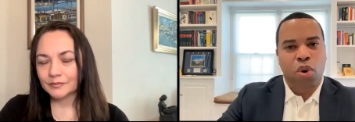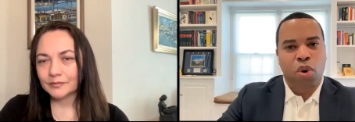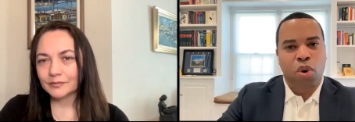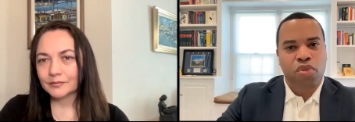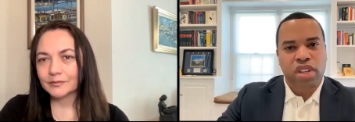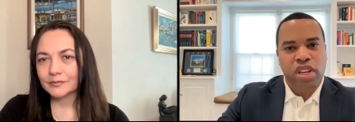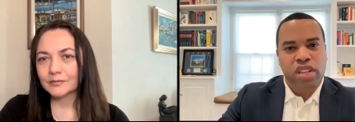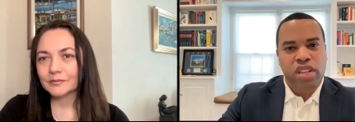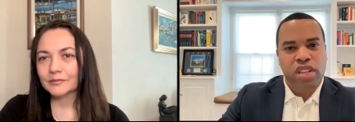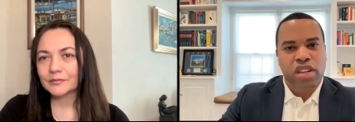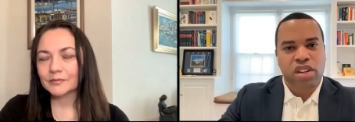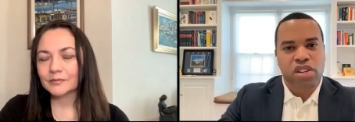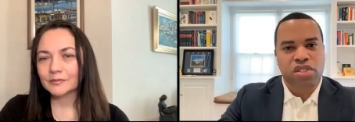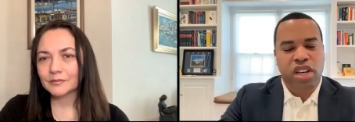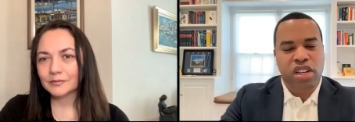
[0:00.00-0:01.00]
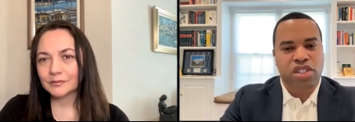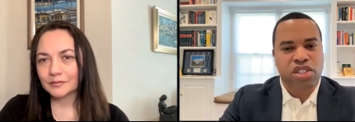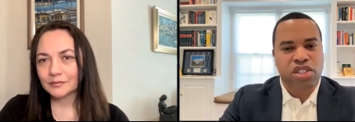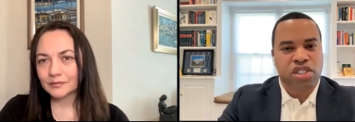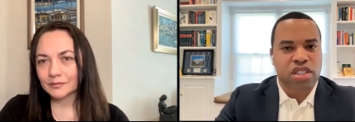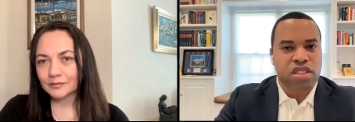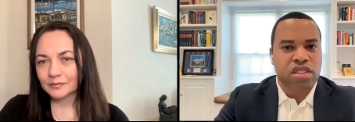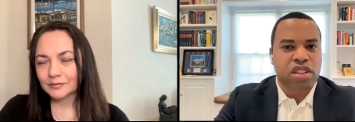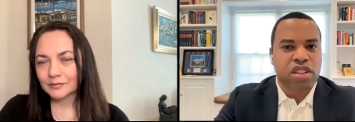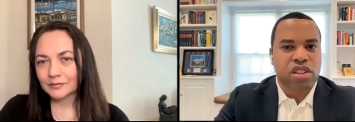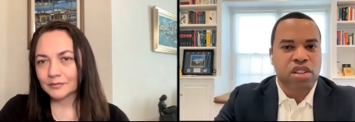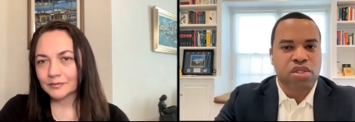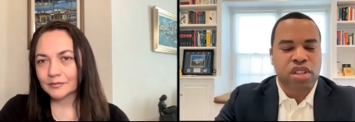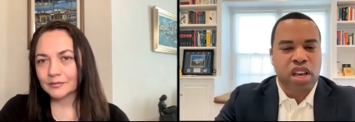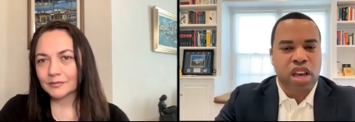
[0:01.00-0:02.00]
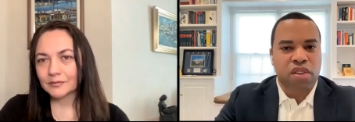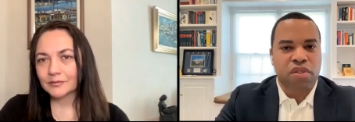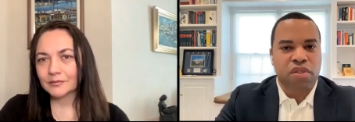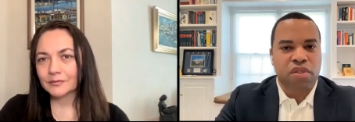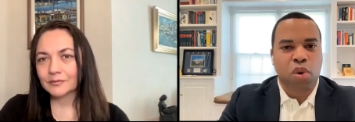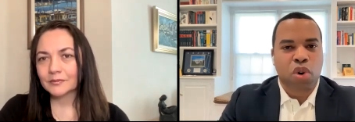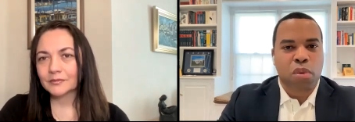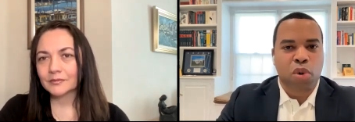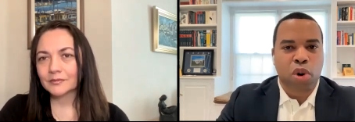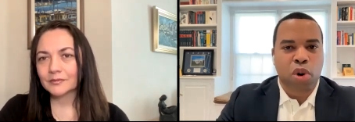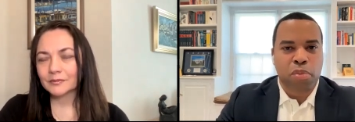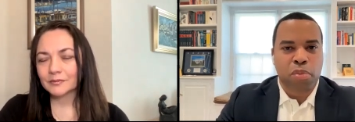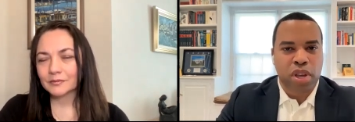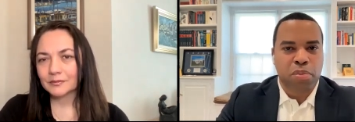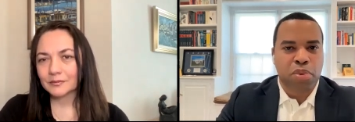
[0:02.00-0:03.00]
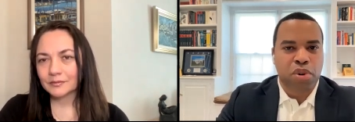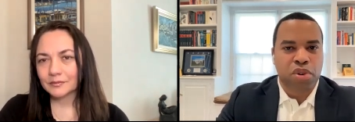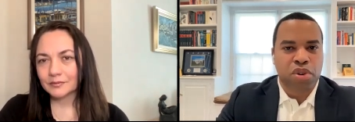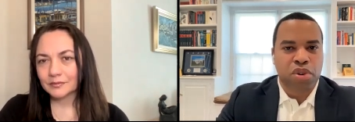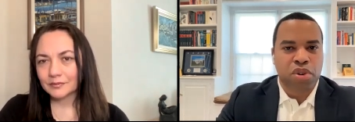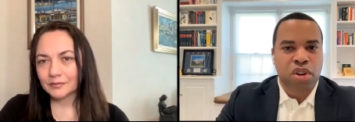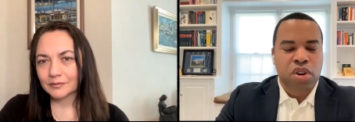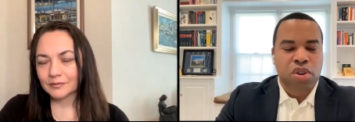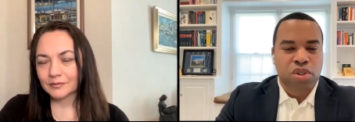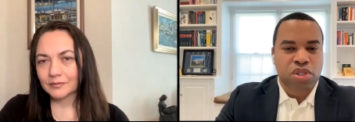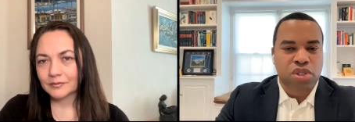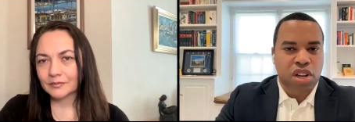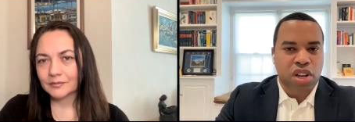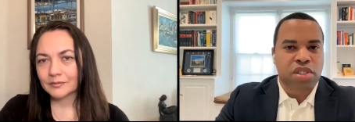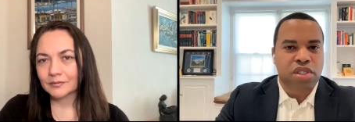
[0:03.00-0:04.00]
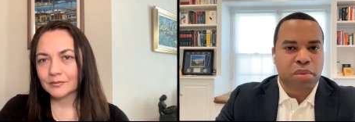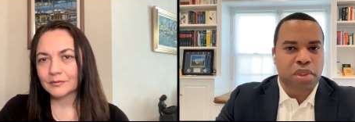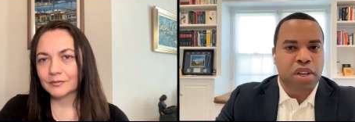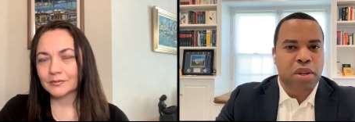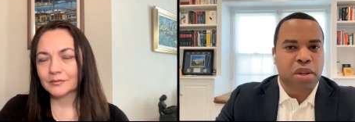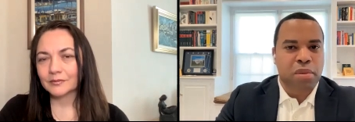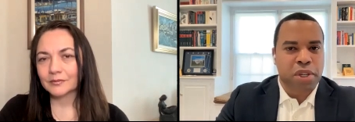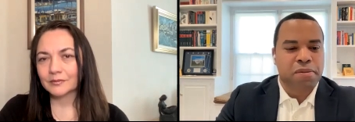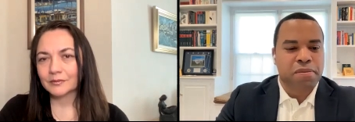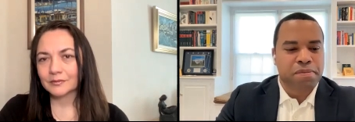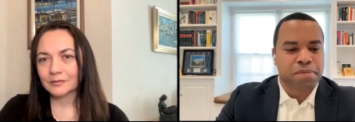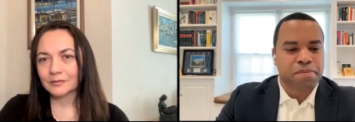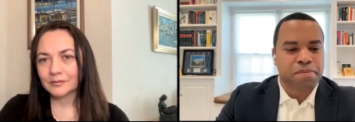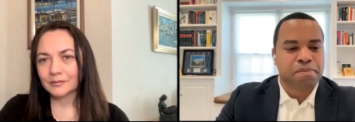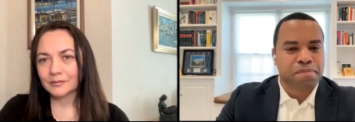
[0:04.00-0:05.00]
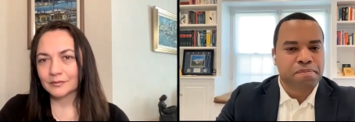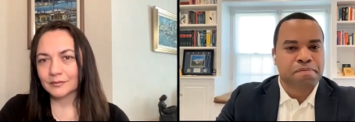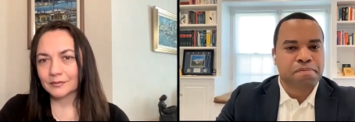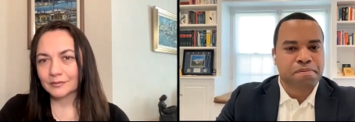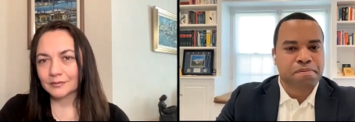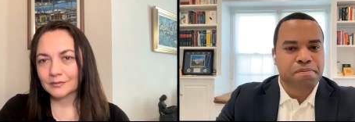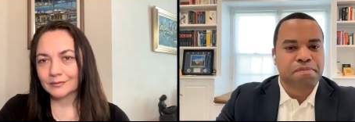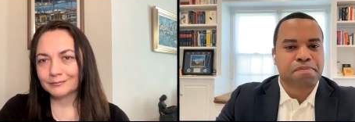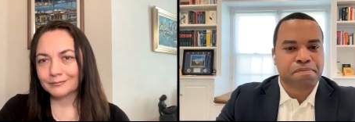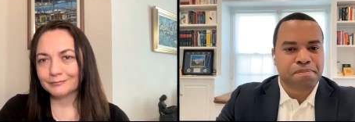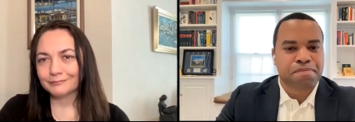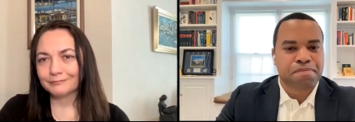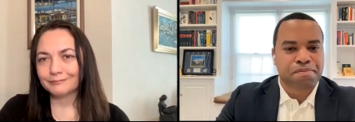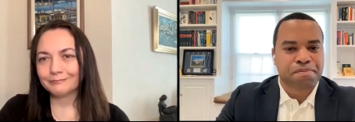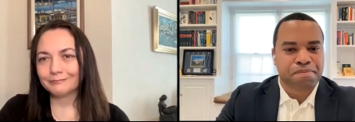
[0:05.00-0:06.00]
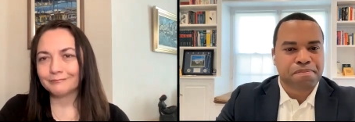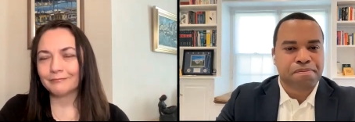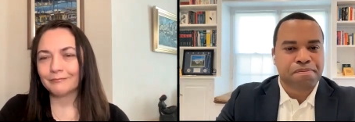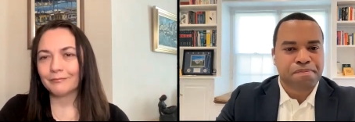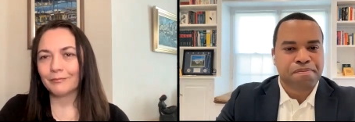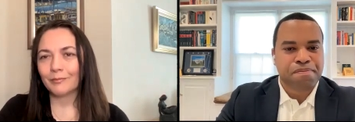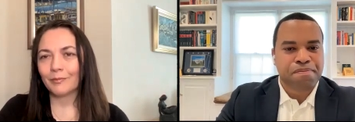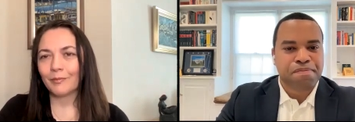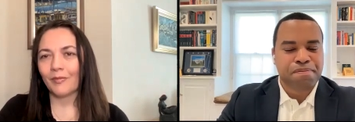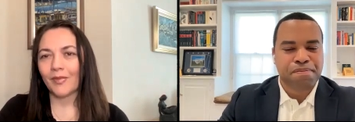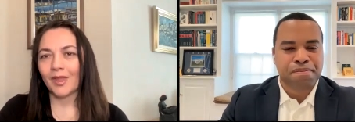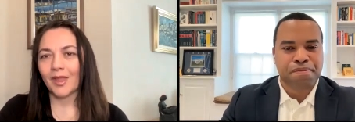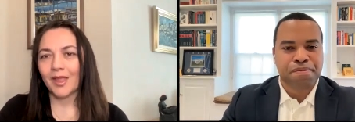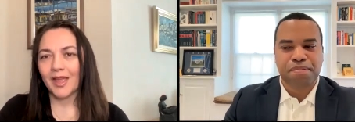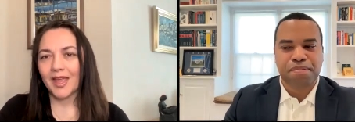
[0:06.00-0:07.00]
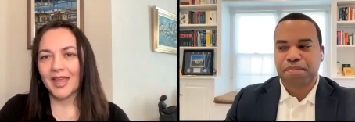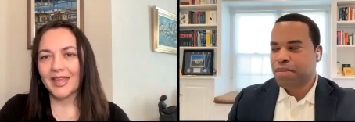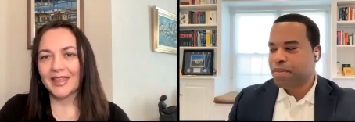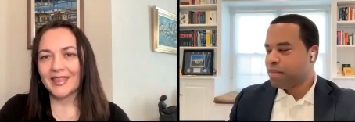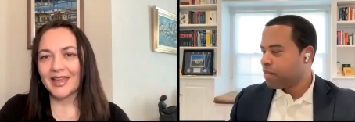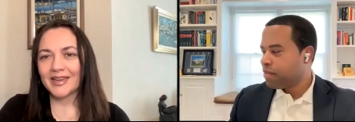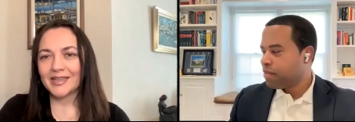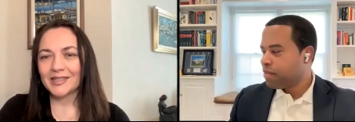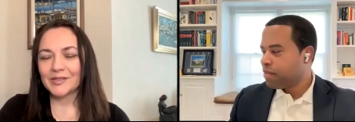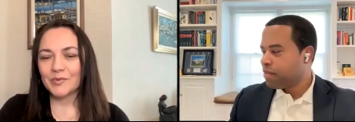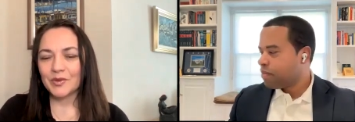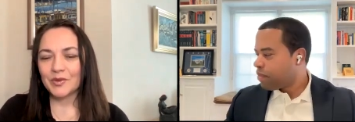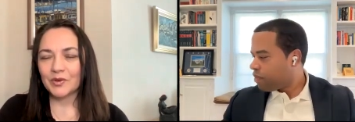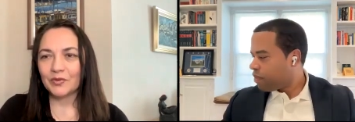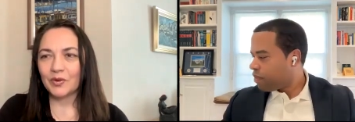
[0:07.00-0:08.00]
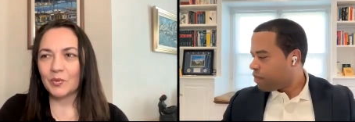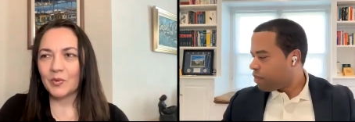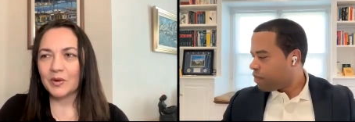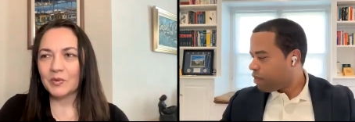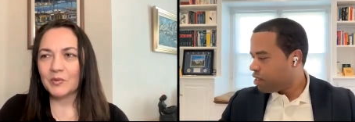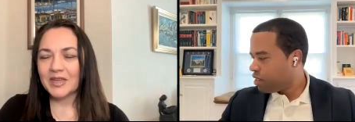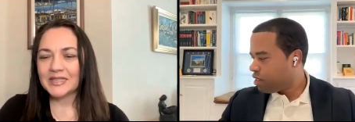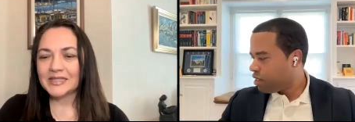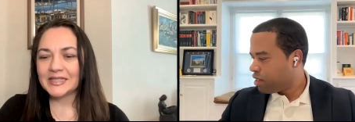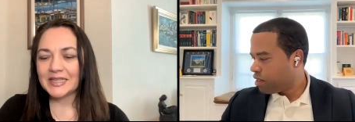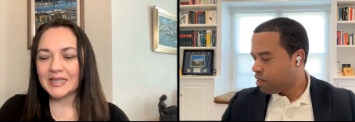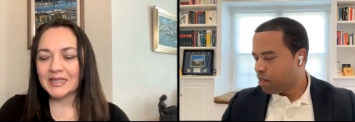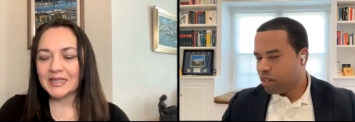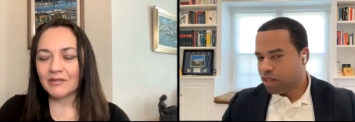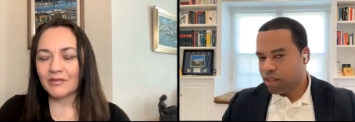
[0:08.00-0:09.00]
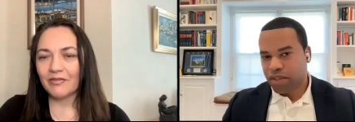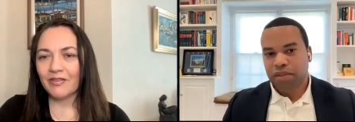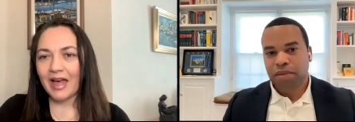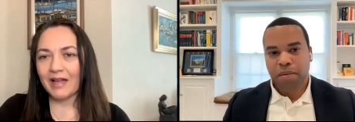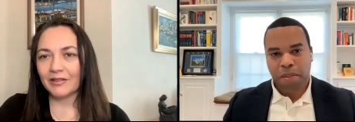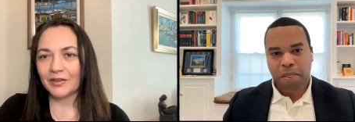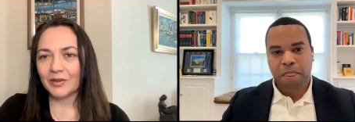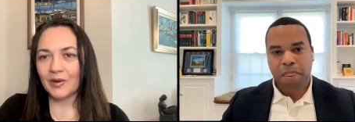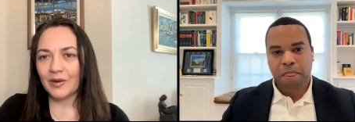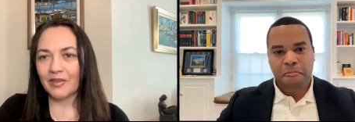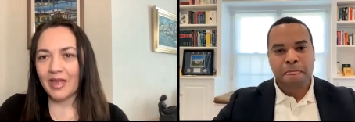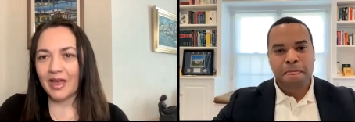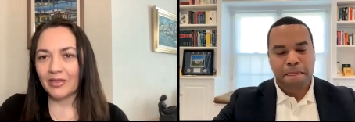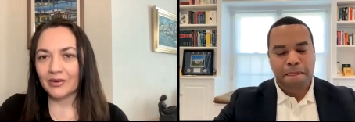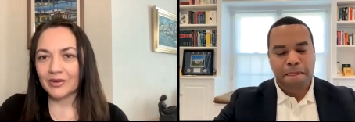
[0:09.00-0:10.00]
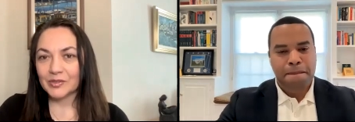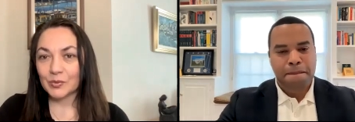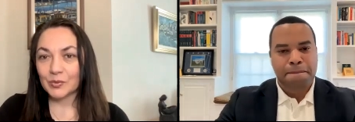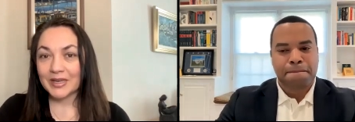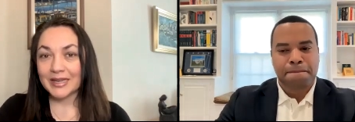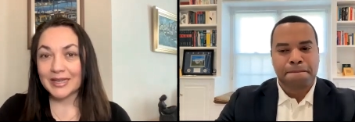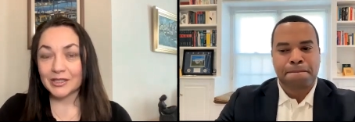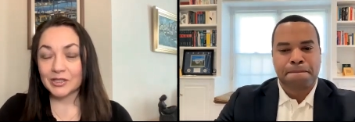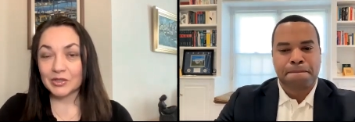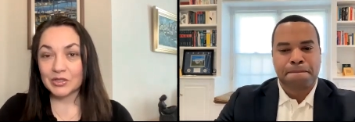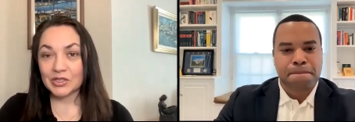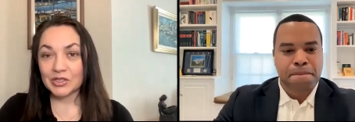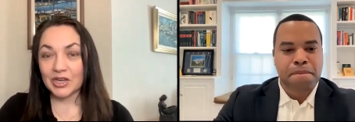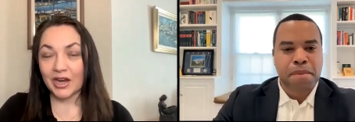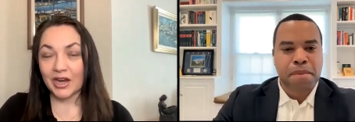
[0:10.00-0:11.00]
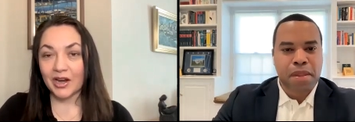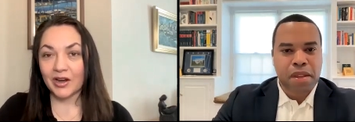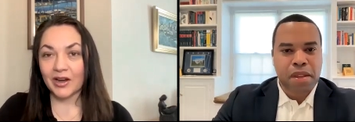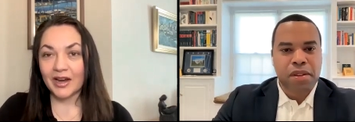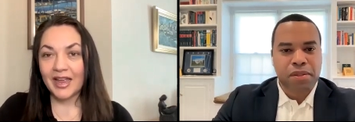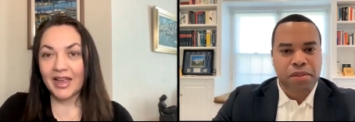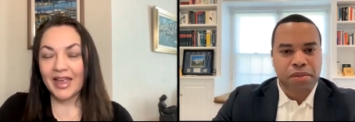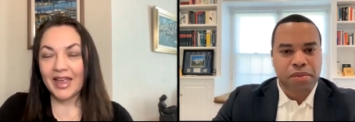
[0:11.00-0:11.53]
Speaker 1: of over the years, I just continued to have more and more people who saw something in me.
Speaker 2: Mm, that is beautiful. When we see the value in others, we need to share.